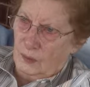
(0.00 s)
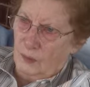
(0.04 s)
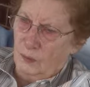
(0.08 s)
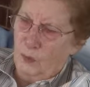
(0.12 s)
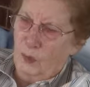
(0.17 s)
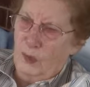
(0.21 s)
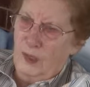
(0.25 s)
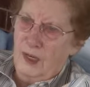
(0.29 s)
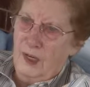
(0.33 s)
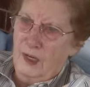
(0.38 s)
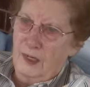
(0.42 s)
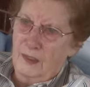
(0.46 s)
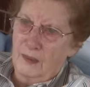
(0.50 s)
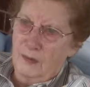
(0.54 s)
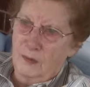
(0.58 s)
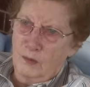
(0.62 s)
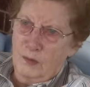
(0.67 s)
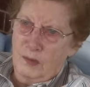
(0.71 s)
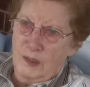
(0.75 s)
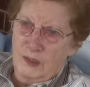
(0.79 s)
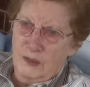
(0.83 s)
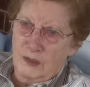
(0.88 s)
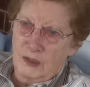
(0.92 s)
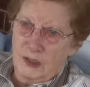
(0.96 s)
We had the
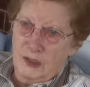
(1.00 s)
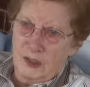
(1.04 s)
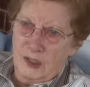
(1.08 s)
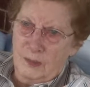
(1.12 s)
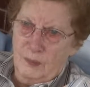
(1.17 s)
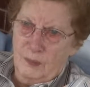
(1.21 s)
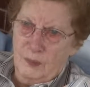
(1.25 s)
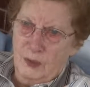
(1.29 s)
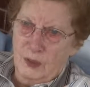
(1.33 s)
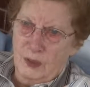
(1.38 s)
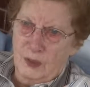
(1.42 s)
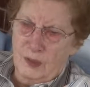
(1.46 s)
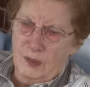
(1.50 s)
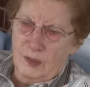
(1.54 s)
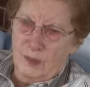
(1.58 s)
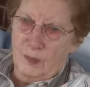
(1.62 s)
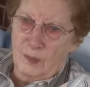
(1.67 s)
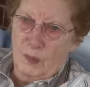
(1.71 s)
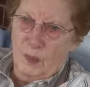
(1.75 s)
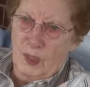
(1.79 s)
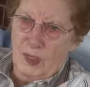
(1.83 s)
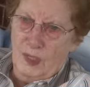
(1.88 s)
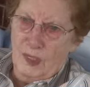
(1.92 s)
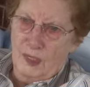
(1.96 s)
reception
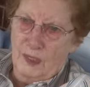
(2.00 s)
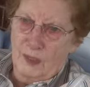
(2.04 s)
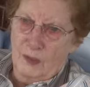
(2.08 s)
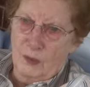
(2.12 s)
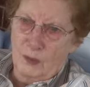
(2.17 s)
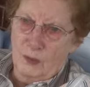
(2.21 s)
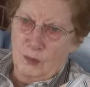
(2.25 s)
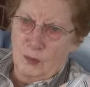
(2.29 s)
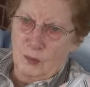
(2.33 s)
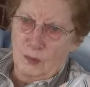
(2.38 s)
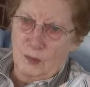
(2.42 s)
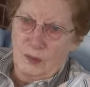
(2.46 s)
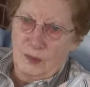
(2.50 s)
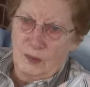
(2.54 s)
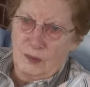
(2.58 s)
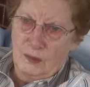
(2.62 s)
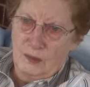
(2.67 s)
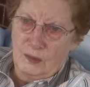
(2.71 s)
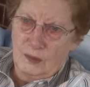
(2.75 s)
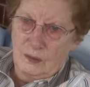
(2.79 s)
at my home.